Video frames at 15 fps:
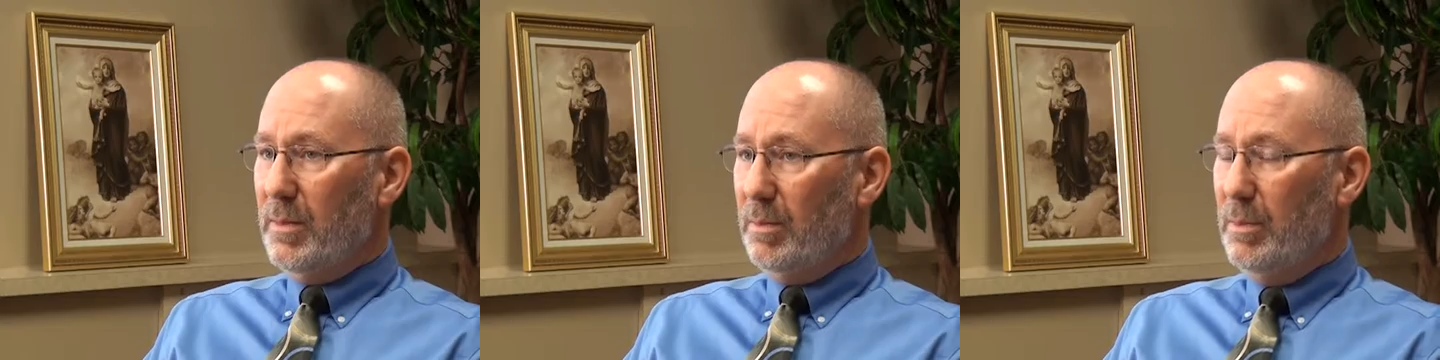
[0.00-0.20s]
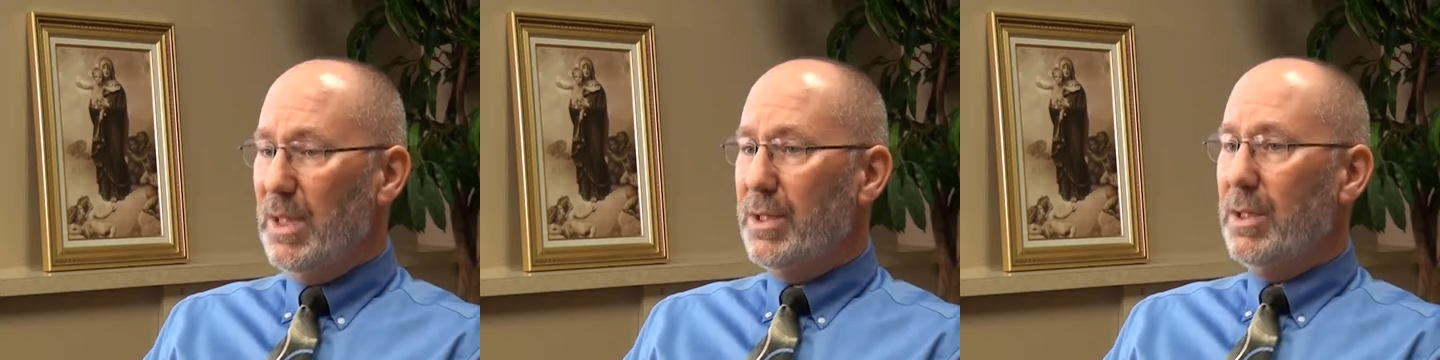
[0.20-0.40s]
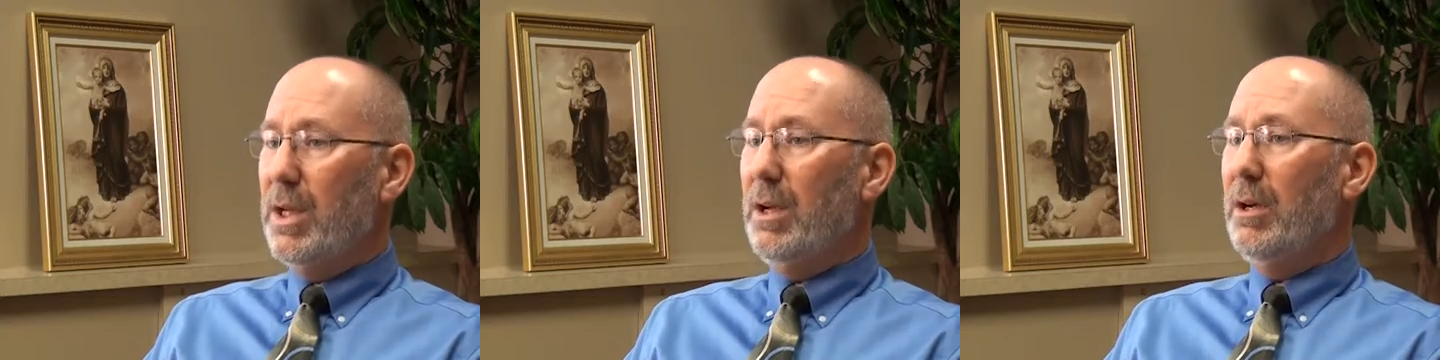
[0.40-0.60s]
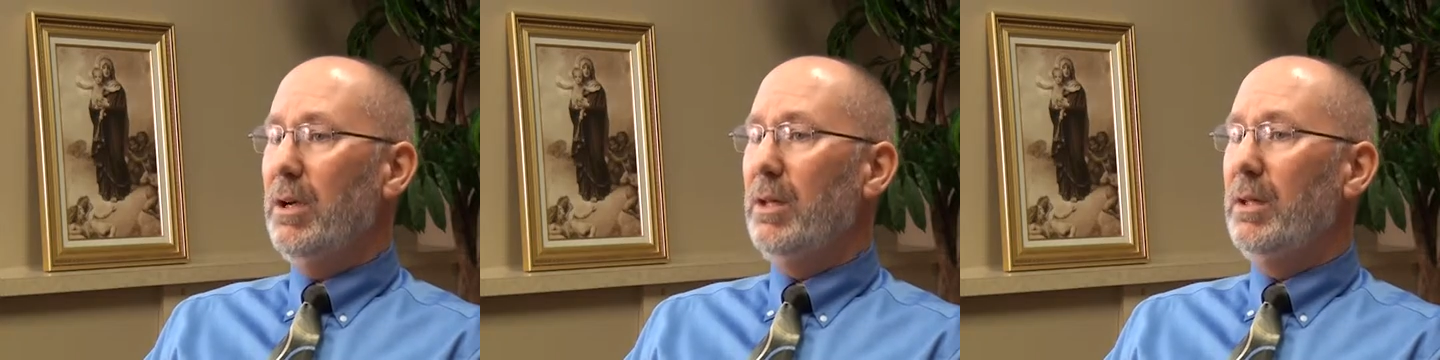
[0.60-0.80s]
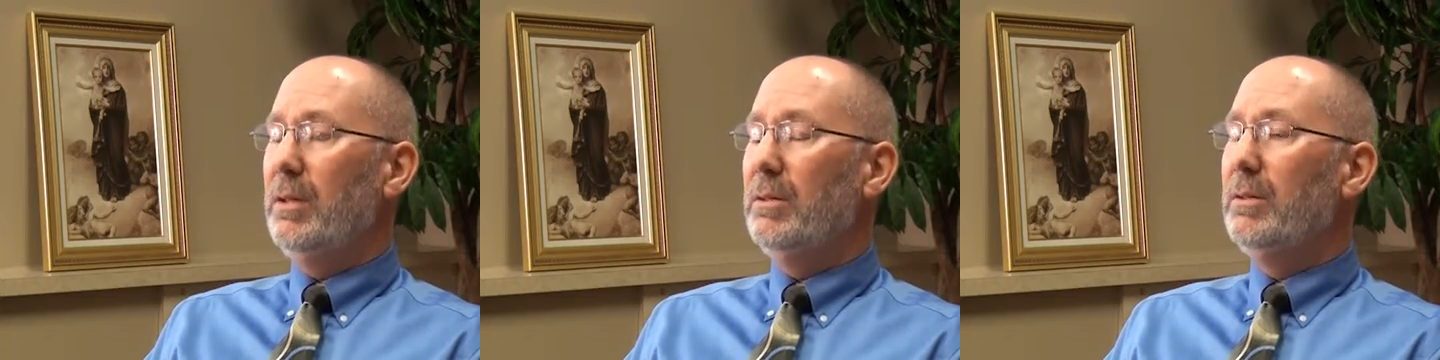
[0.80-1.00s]

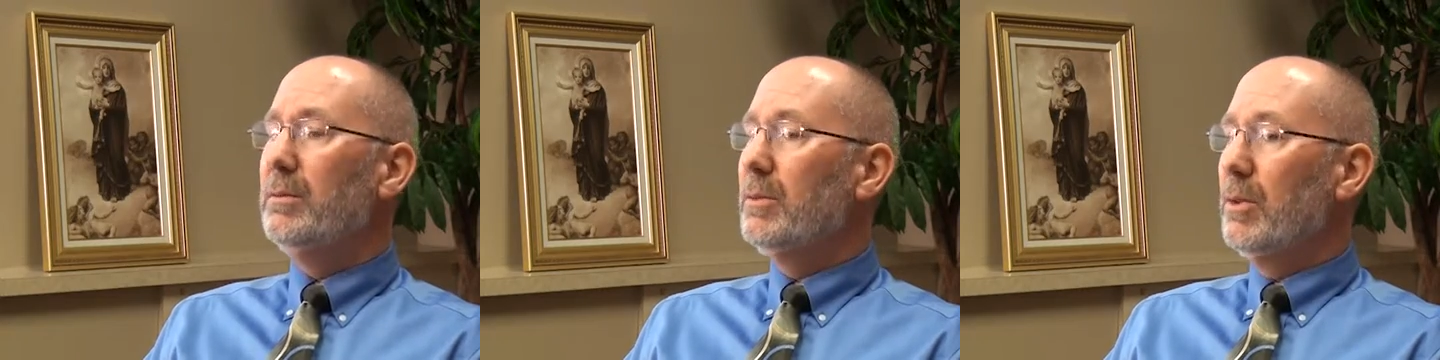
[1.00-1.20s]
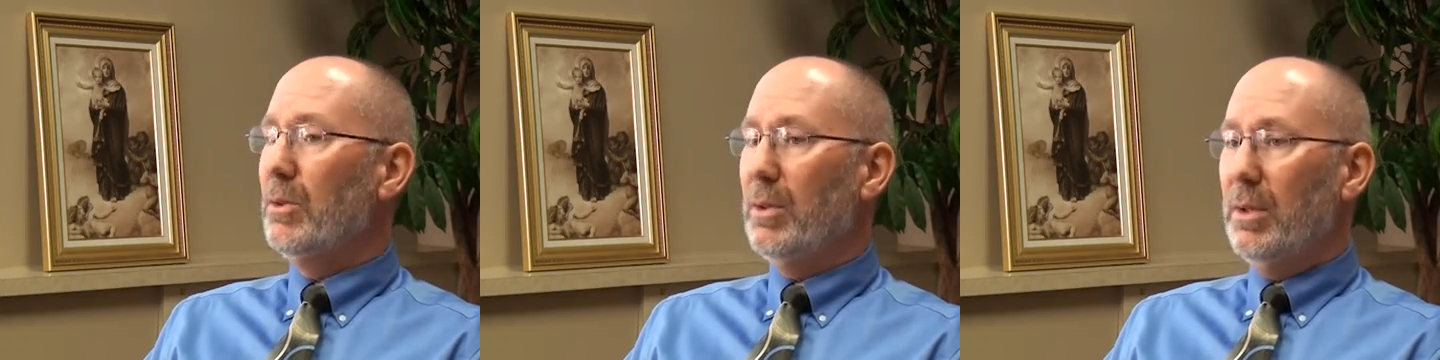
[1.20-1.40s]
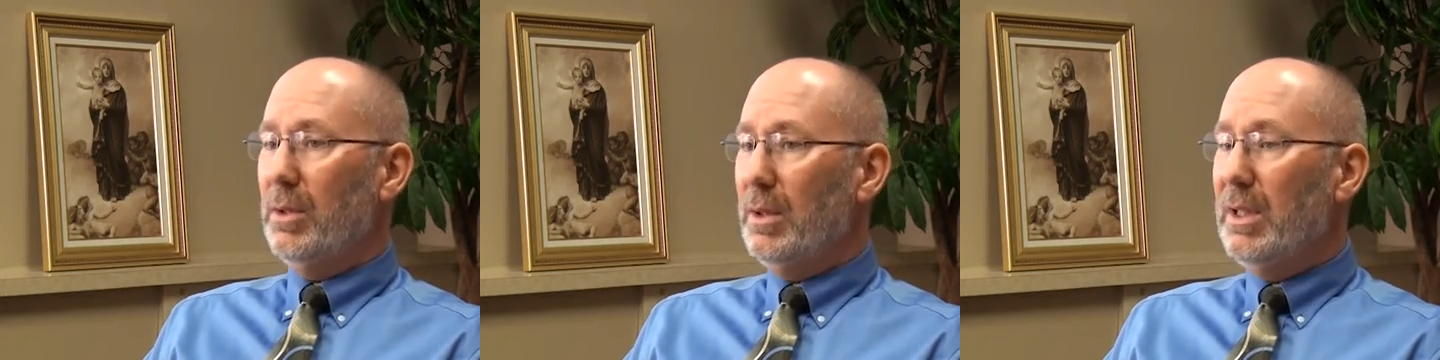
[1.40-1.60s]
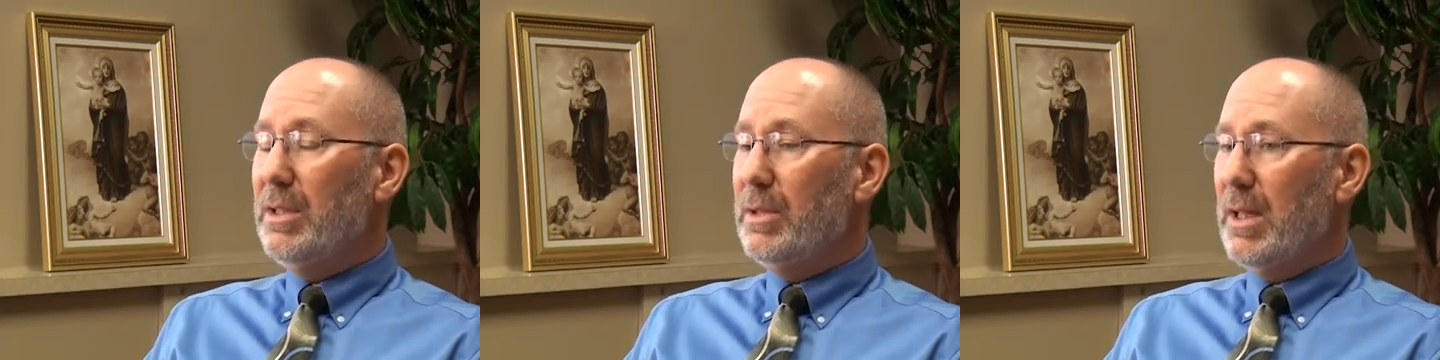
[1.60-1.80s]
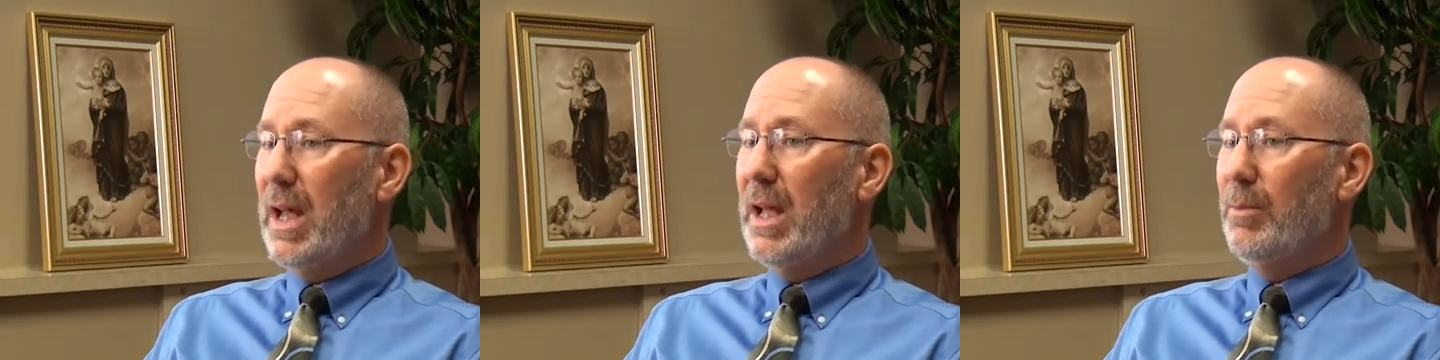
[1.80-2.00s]
miscarrying, or at
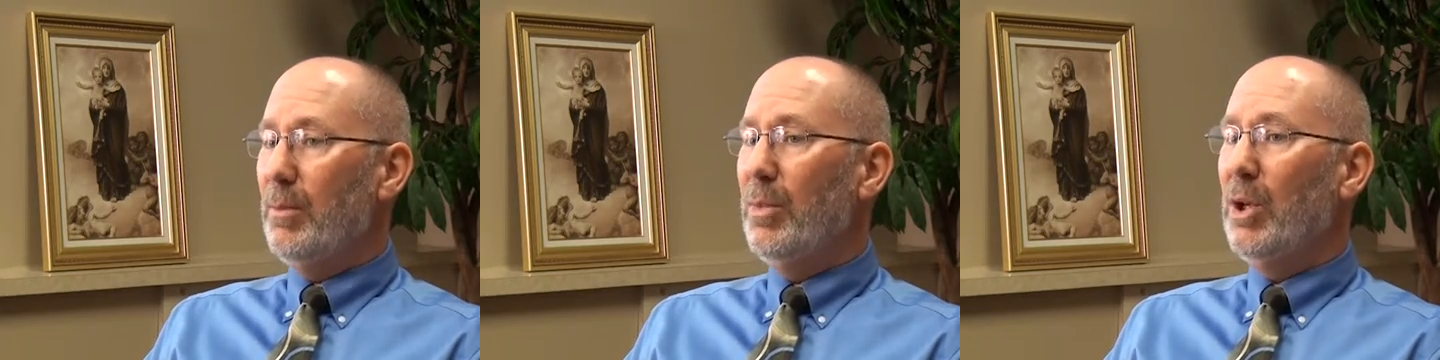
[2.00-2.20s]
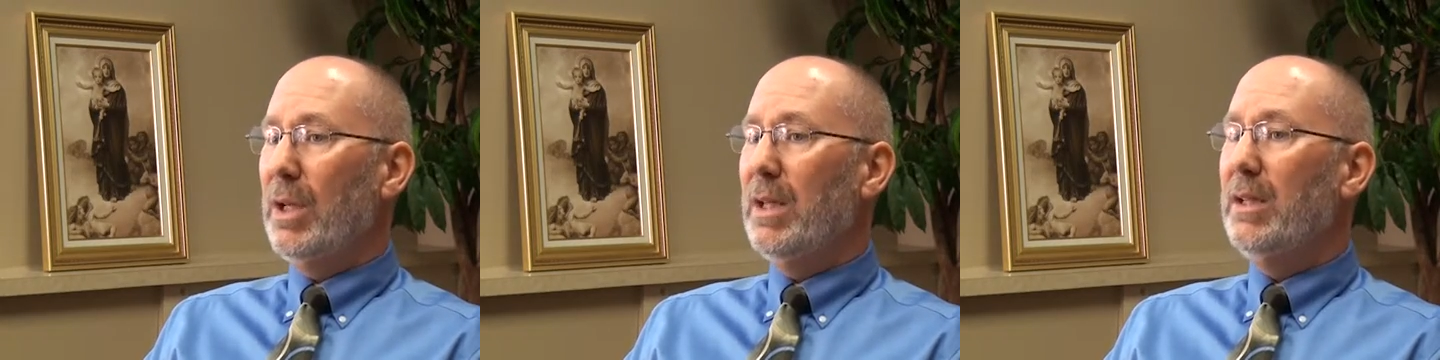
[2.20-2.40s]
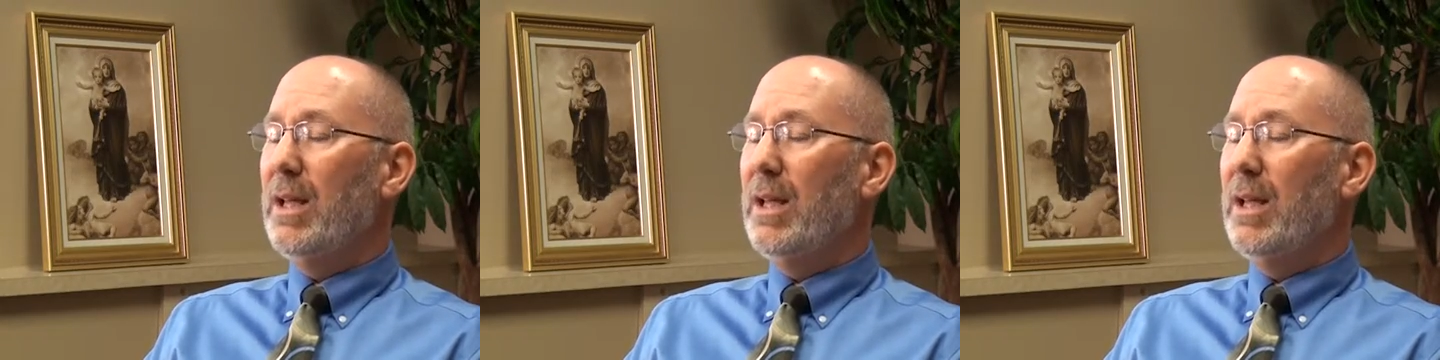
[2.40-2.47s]
least not bringing